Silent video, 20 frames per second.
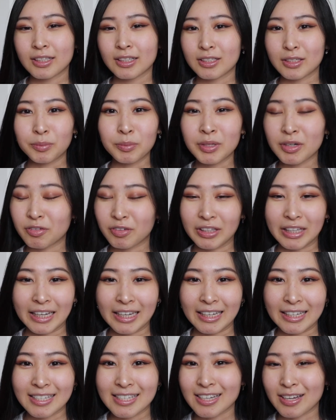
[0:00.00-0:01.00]
So many different
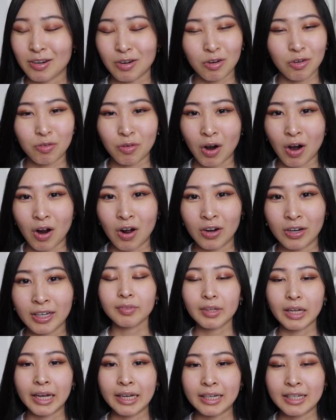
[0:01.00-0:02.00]
things could go wrong.
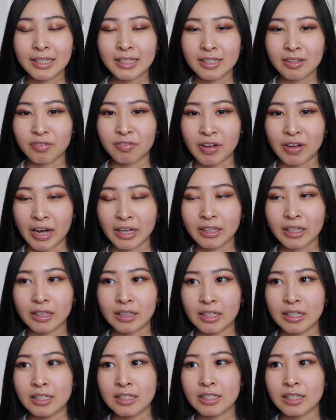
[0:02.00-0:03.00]
And it's the fact that
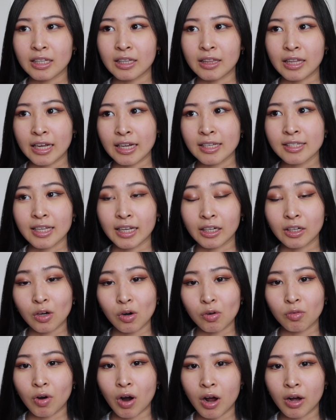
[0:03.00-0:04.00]
these things that can
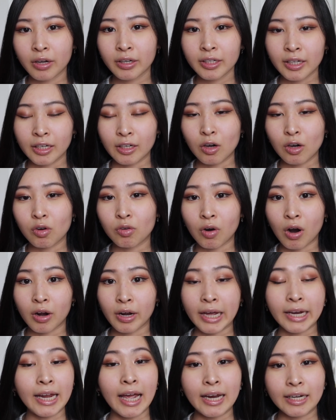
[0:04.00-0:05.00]
go wrong can go
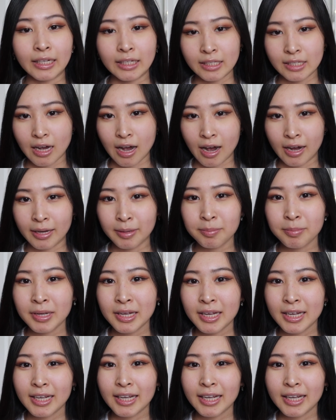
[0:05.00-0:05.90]
wrong at any time,